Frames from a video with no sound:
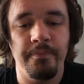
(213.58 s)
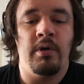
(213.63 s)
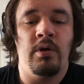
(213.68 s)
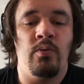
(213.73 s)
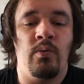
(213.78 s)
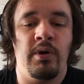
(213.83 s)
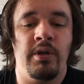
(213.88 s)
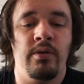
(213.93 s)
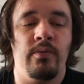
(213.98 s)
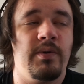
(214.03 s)

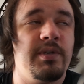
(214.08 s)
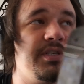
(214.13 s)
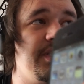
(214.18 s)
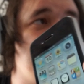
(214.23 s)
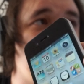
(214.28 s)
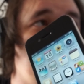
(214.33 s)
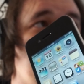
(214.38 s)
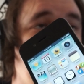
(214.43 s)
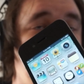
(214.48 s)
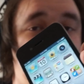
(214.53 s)
One of the reasons I
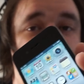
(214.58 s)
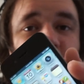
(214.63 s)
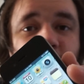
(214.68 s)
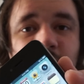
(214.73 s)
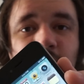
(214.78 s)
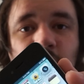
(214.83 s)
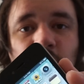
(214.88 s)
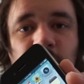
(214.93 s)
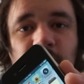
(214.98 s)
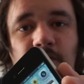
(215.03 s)
liked
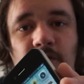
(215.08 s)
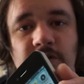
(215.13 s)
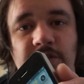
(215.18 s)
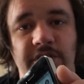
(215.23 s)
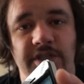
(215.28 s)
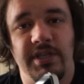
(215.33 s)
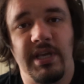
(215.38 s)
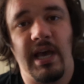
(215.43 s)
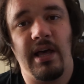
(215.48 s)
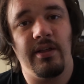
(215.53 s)
iPhone
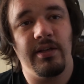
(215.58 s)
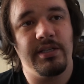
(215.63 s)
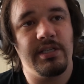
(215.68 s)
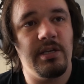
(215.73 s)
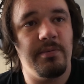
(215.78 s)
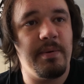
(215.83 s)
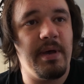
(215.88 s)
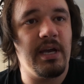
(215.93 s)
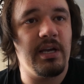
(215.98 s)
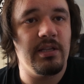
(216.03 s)
versus Galaxy
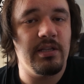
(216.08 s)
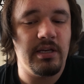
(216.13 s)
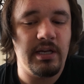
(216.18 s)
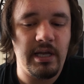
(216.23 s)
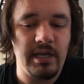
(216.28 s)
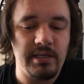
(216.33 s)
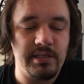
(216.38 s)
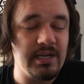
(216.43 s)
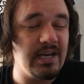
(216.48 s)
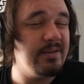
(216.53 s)
back in the day
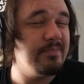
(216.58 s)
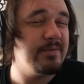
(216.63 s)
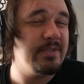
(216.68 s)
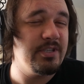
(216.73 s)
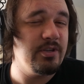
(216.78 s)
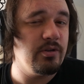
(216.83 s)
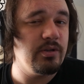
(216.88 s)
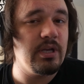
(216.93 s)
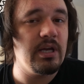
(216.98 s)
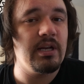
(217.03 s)
is I'm
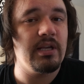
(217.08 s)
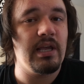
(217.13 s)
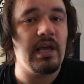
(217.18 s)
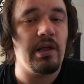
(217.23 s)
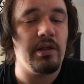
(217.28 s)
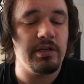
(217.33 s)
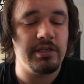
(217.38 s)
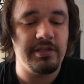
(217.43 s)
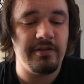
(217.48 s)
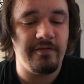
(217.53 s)
still not a
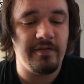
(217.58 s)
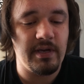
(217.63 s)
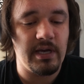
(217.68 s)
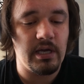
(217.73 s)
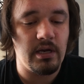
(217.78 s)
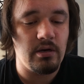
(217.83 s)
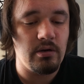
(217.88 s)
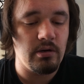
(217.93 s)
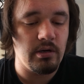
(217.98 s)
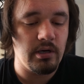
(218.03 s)
Galaxy
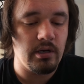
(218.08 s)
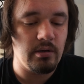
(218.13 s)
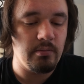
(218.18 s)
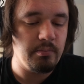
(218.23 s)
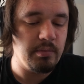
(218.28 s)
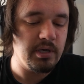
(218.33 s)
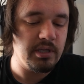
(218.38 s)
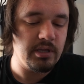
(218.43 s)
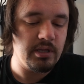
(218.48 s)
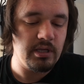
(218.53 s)
fan,
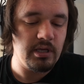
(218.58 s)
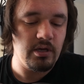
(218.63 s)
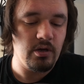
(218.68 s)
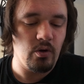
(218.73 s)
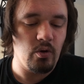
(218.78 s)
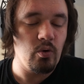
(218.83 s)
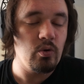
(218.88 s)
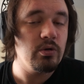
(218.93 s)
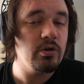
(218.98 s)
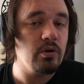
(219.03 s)
but the
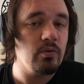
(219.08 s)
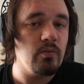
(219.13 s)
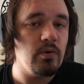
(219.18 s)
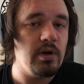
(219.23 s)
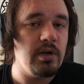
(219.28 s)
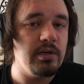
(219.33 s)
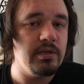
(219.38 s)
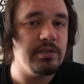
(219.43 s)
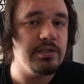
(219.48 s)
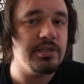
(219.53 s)
older
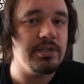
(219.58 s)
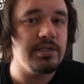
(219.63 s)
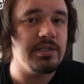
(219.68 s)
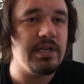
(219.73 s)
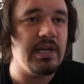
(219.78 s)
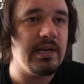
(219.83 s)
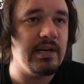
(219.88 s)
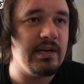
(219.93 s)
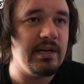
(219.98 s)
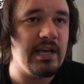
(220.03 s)
ones
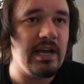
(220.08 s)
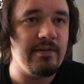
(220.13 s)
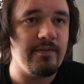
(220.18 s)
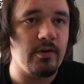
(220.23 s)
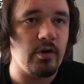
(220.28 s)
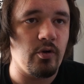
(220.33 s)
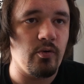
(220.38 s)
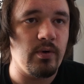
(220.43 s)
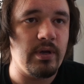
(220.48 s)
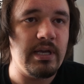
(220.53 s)
tended to have a
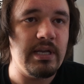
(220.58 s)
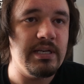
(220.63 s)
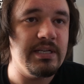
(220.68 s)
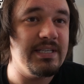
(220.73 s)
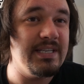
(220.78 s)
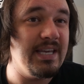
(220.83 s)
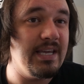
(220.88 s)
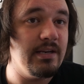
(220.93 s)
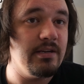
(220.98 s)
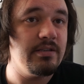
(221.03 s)
green
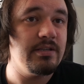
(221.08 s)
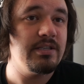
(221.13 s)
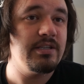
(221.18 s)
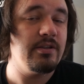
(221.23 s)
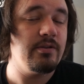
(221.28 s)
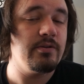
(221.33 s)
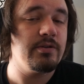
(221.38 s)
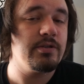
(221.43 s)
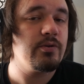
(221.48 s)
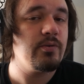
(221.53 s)
tint to
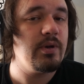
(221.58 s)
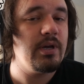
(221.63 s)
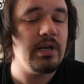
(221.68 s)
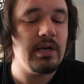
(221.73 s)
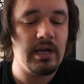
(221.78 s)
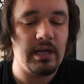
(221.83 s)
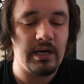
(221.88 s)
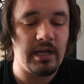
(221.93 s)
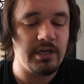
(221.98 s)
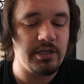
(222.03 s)
their screen,
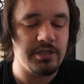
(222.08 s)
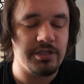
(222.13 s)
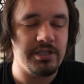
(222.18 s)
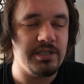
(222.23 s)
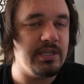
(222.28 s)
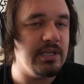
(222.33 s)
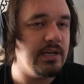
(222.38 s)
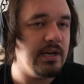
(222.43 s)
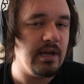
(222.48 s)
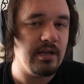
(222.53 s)
and I just
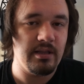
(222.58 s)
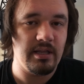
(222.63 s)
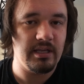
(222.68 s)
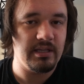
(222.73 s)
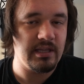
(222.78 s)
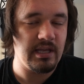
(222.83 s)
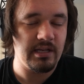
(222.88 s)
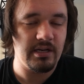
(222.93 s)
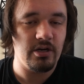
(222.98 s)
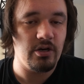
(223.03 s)
did not like
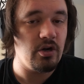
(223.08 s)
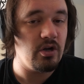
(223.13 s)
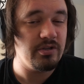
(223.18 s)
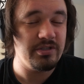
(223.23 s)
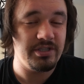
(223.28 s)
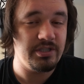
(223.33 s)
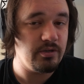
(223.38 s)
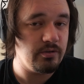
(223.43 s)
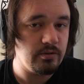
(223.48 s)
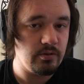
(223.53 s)
that at all.
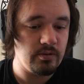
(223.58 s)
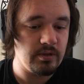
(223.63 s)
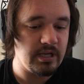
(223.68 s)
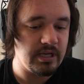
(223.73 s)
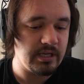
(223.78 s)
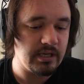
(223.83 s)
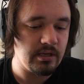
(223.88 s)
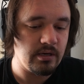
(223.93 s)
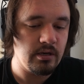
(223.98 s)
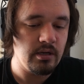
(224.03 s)
Still don't like
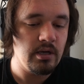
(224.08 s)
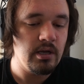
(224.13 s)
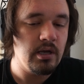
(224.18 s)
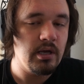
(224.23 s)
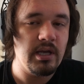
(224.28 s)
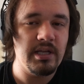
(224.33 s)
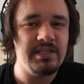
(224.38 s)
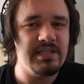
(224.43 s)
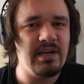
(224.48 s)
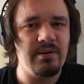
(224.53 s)
it.
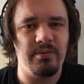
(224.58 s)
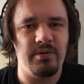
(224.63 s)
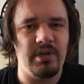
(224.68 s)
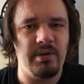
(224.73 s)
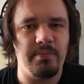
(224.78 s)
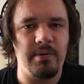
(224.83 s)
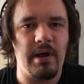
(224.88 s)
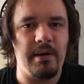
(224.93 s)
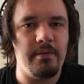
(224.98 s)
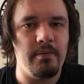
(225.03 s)
It's not really a
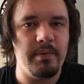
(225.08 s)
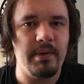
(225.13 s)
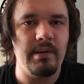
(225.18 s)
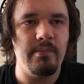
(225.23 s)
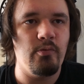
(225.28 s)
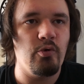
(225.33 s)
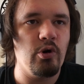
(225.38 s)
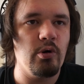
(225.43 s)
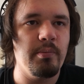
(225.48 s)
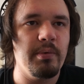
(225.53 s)
problem
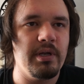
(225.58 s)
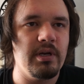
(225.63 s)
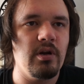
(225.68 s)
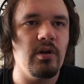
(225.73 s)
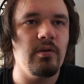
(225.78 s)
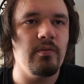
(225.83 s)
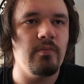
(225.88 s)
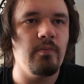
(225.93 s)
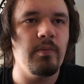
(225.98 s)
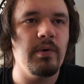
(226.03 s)
anymore, but
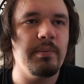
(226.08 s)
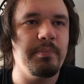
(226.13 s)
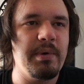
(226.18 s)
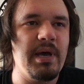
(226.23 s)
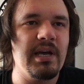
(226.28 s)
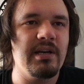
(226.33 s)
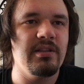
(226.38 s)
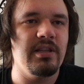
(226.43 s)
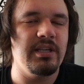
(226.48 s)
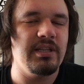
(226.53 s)

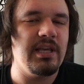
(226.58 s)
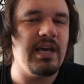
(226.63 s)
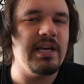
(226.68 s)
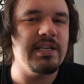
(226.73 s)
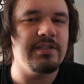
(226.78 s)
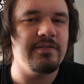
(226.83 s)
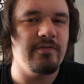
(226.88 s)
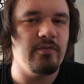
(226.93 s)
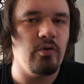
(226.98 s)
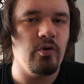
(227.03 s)
back at the
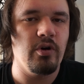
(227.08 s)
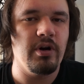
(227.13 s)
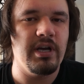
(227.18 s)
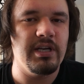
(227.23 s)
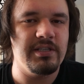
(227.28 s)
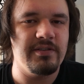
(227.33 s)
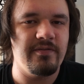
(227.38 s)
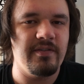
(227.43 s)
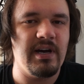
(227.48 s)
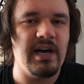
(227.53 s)
S4,
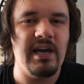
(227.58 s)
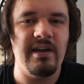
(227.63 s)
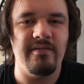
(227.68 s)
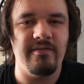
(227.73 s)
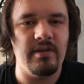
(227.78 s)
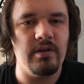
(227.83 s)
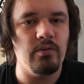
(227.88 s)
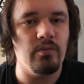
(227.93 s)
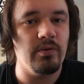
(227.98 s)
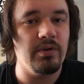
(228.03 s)
S5,
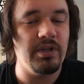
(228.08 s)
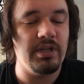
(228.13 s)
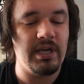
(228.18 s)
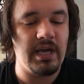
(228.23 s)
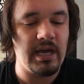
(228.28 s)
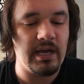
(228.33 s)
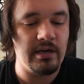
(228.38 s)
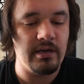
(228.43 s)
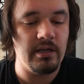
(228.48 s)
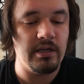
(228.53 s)
it really
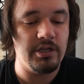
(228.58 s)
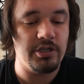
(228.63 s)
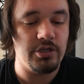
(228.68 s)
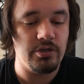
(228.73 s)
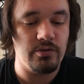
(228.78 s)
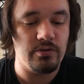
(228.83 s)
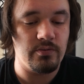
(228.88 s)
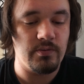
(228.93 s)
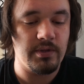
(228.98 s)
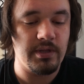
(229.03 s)
had
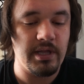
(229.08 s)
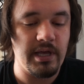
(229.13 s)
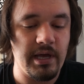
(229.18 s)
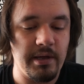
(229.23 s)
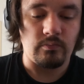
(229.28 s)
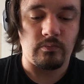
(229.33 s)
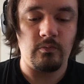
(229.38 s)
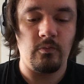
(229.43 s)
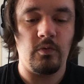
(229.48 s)
issues with that.